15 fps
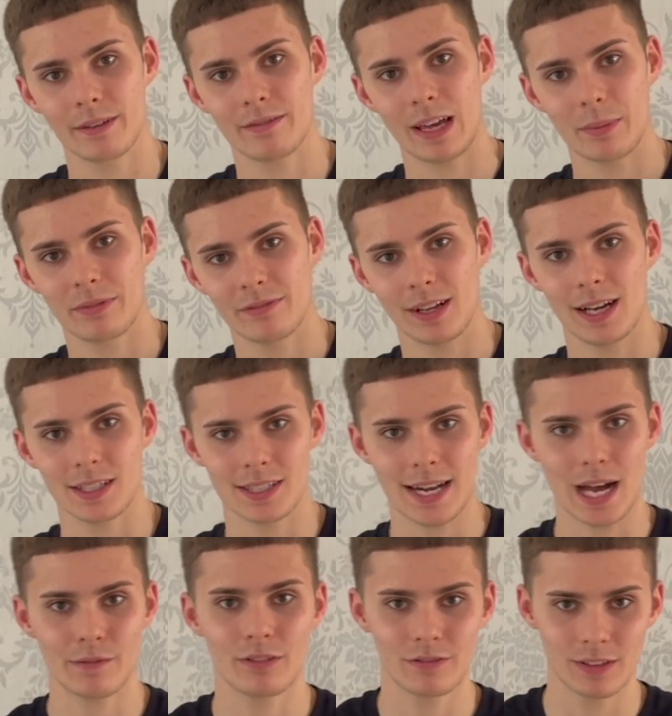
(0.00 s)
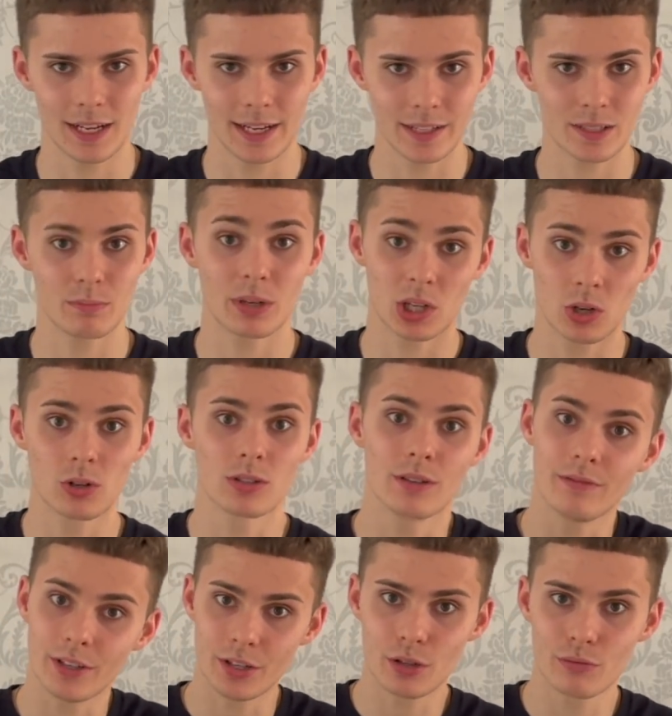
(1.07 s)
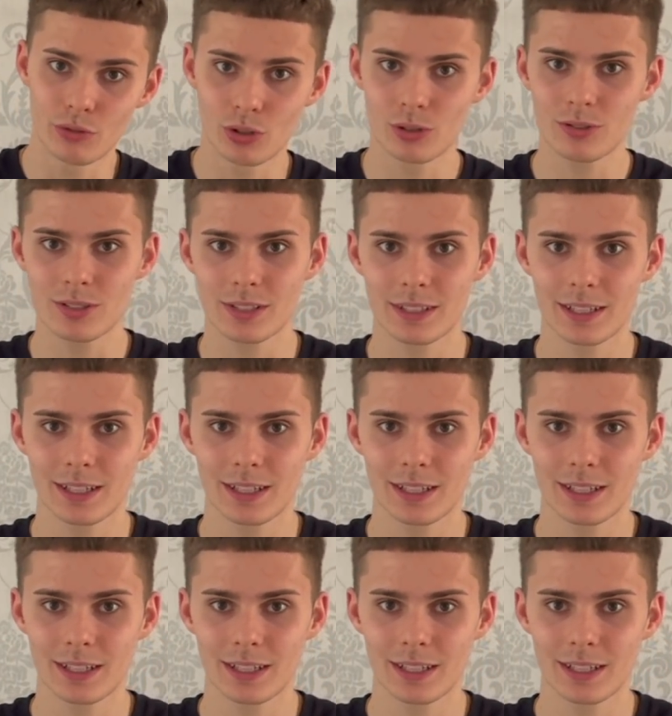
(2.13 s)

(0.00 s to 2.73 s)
Vaporflies and Alphaflies, because of the new rules.